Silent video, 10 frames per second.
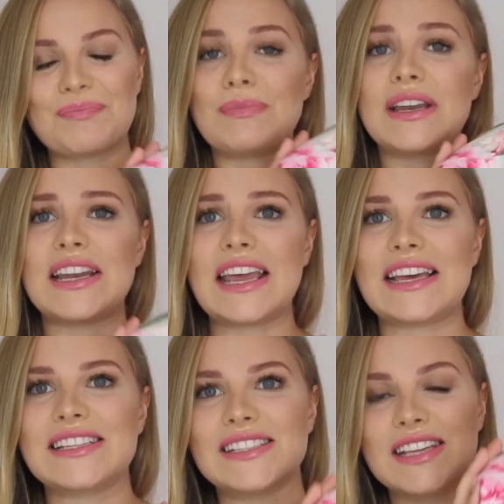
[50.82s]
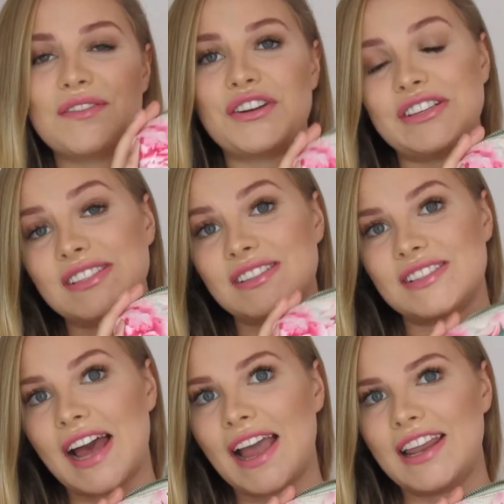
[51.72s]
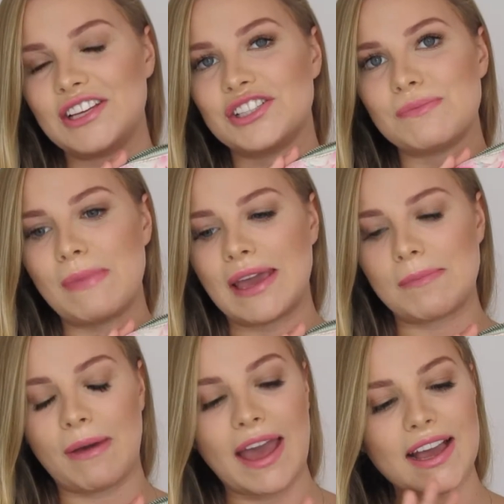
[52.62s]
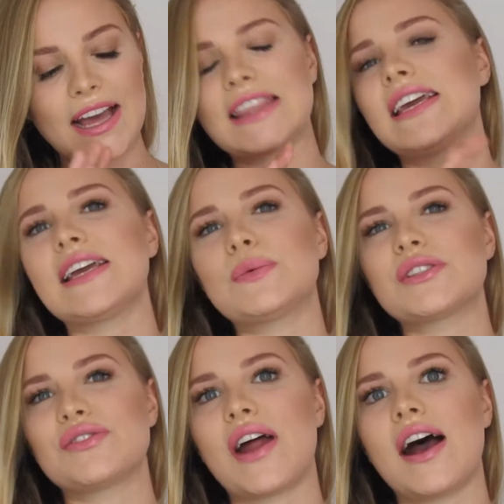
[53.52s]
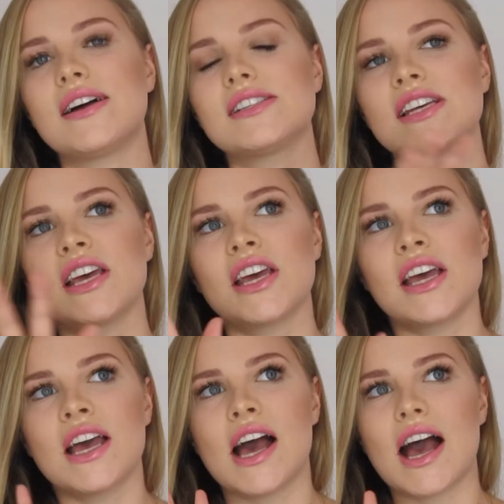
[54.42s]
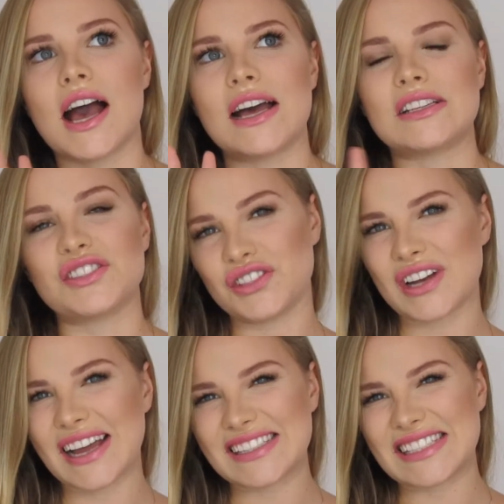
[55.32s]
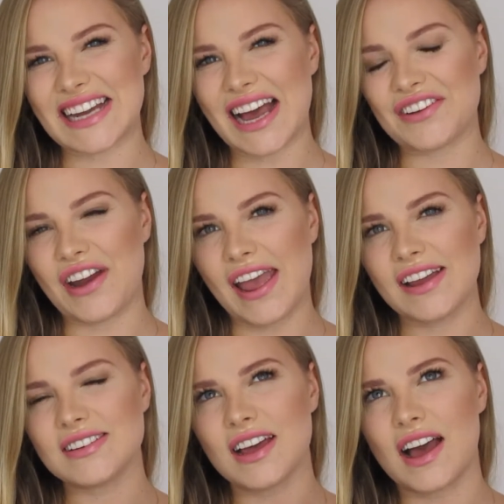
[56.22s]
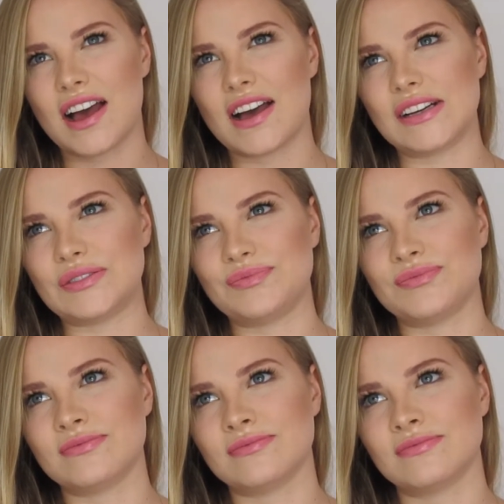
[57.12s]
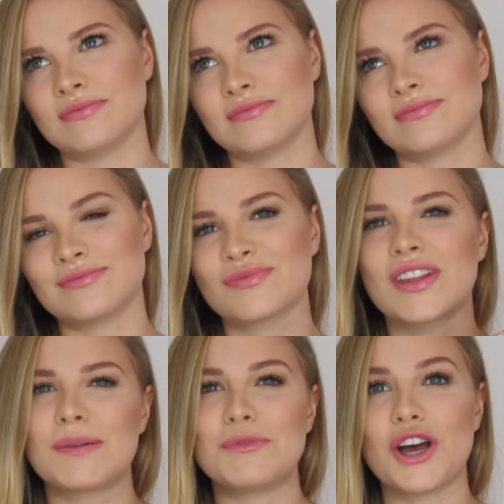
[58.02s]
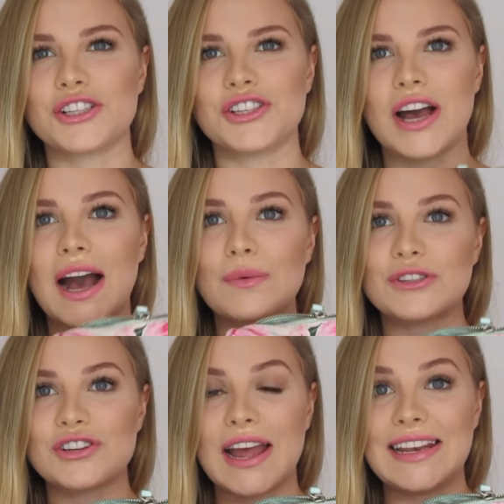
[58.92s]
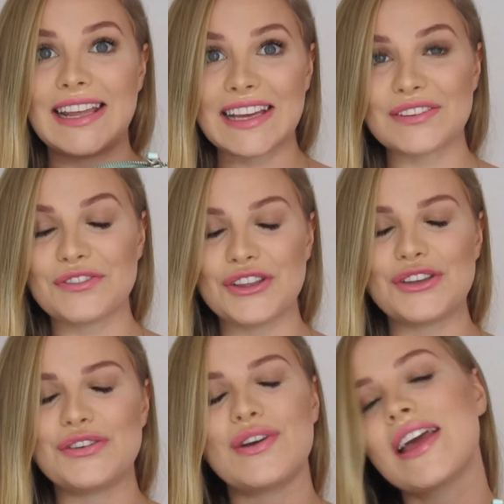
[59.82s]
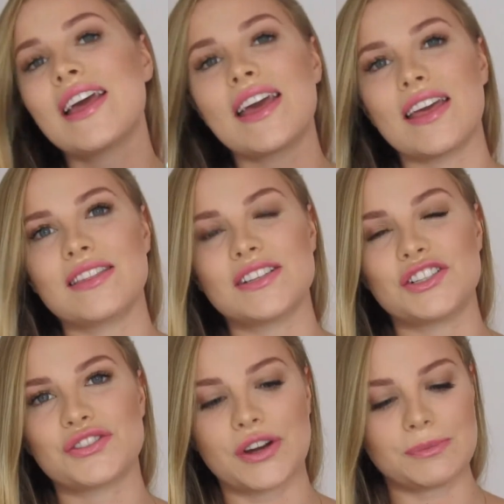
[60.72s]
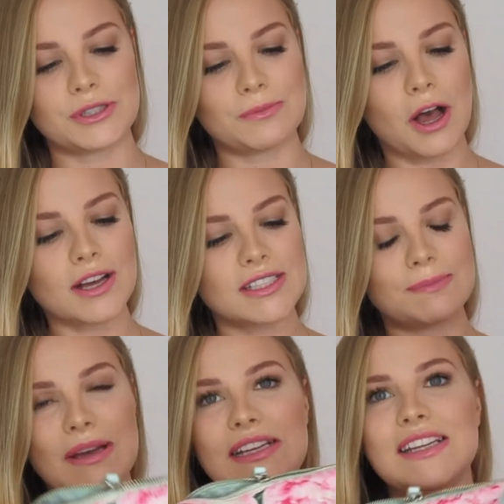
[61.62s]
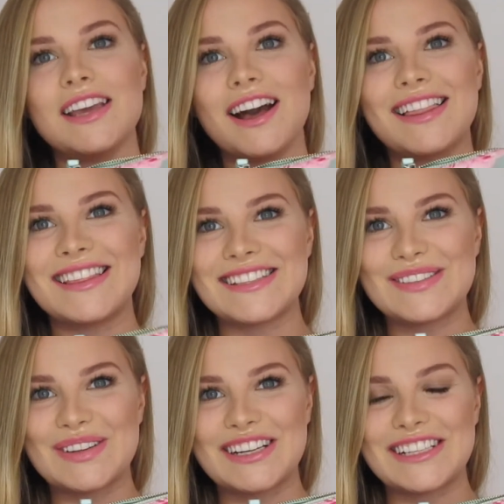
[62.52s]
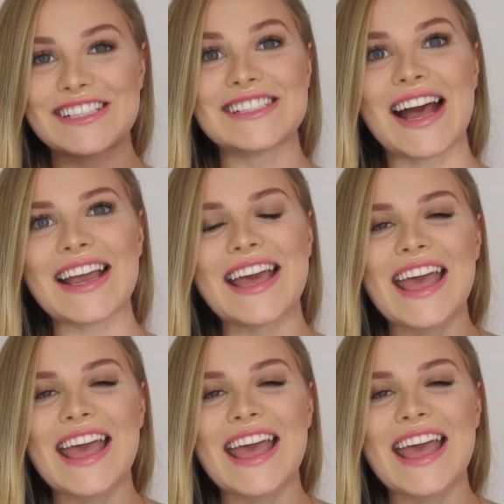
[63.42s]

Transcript: but it is a very stylish makeup bag. I think it was around 299 rand. Not sure. I will try and link it for you in the description box, but yeah, this is what it looks like